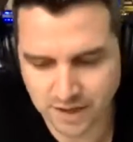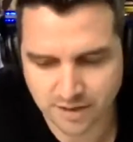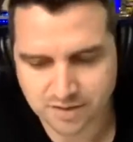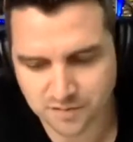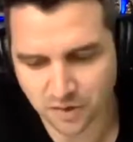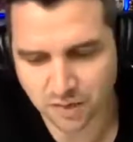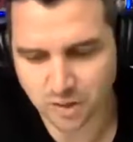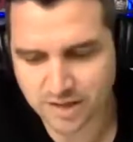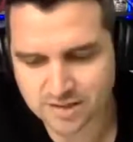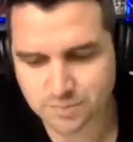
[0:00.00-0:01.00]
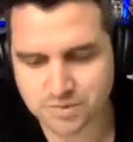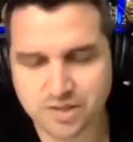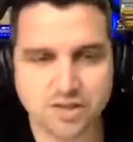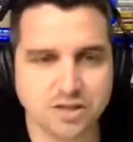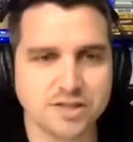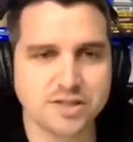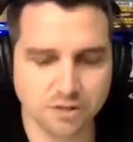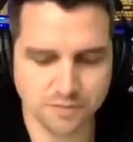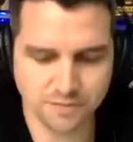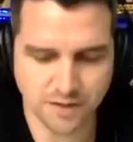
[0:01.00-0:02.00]
find ways to position
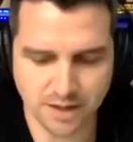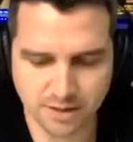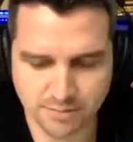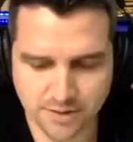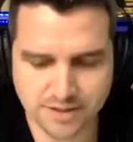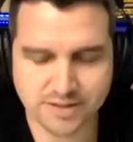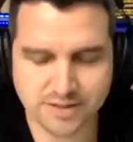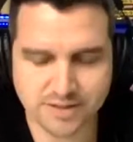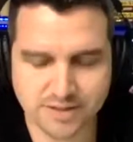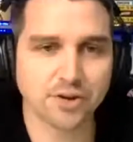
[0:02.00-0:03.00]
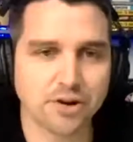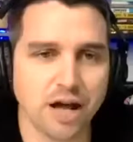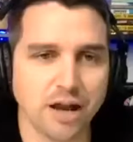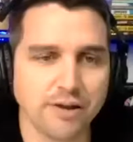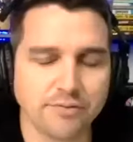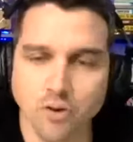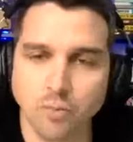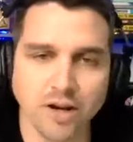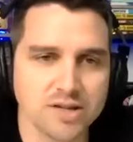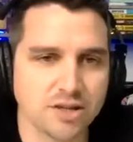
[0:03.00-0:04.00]
yourself and stand out from the crowd all
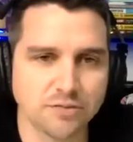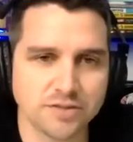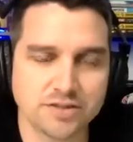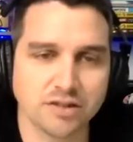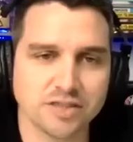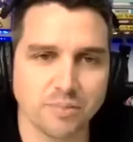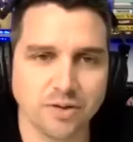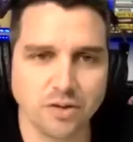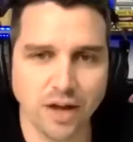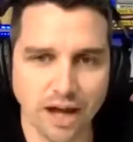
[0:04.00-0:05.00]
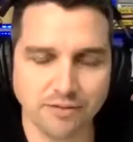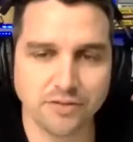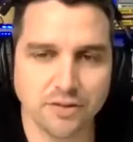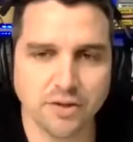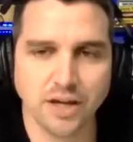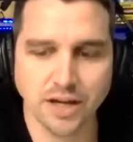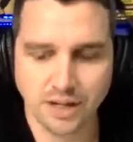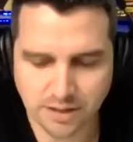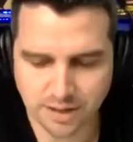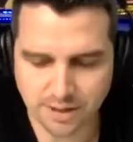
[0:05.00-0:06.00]
by yourself. It's not something you have to
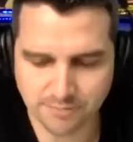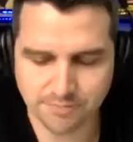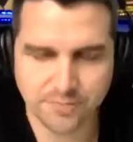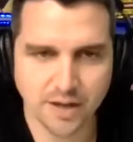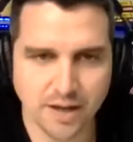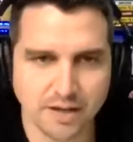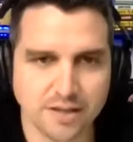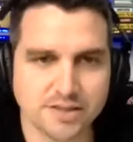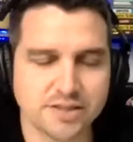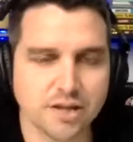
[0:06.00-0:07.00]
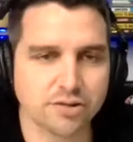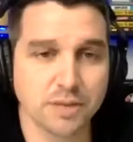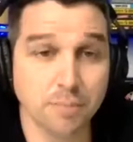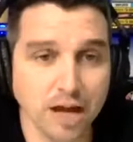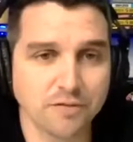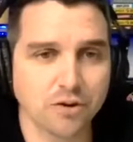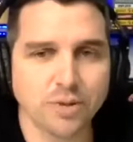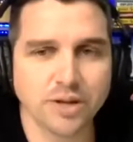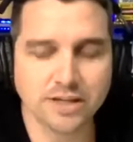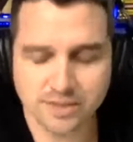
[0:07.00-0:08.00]
necessarily pay for,
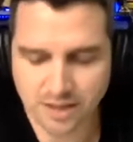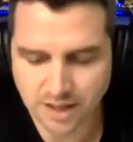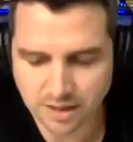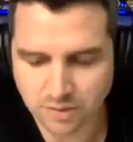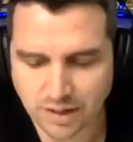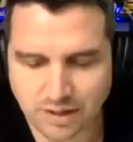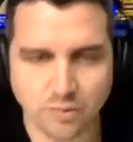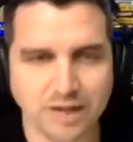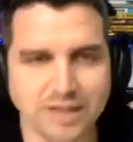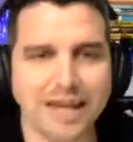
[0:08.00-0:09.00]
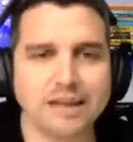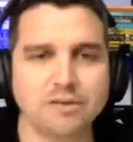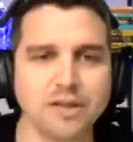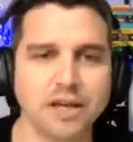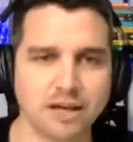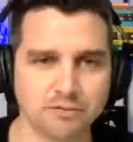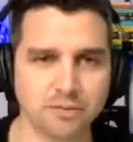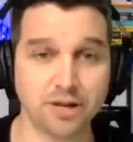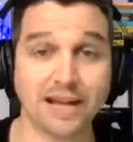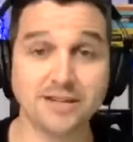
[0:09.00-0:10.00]
because one key thing, and
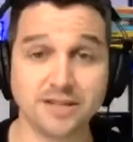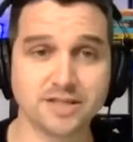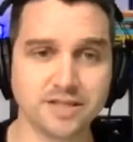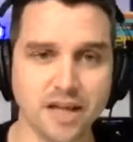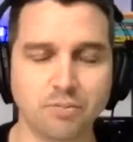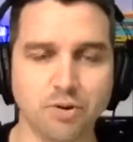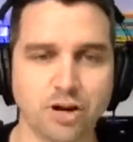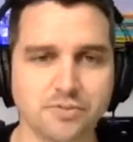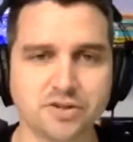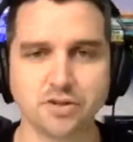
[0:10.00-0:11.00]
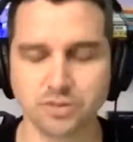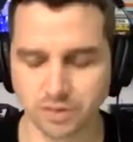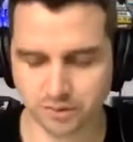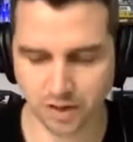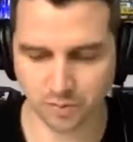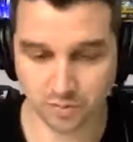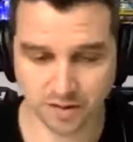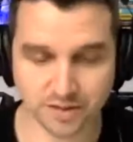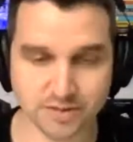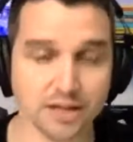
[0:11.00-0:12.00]
from an agency standpoint, I'm sure you'll agree with
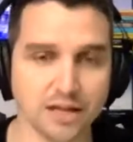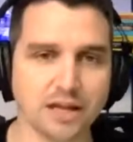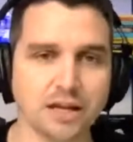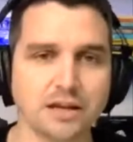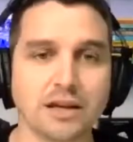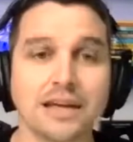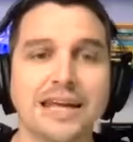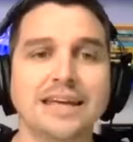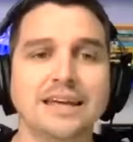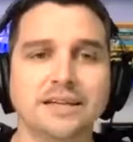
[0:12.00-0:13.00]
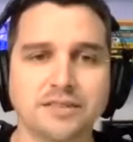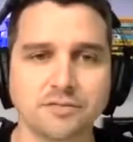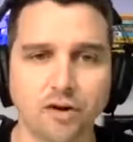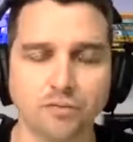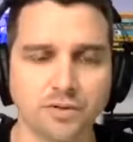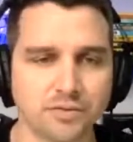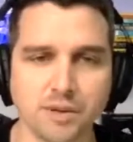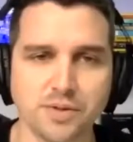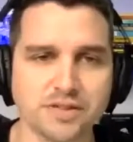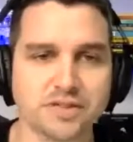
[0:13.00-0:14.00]
me, is it needs involvement from
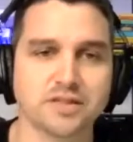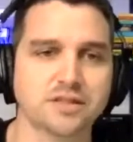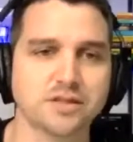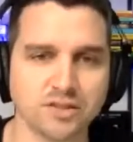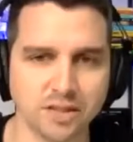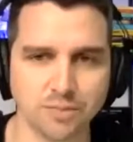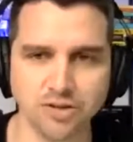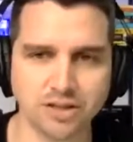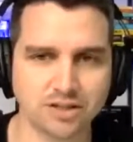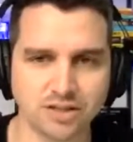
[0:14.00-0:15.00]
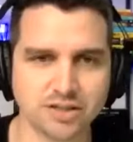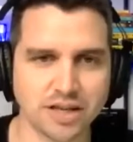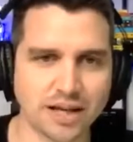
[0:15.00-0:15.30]
the business. It's not something you can just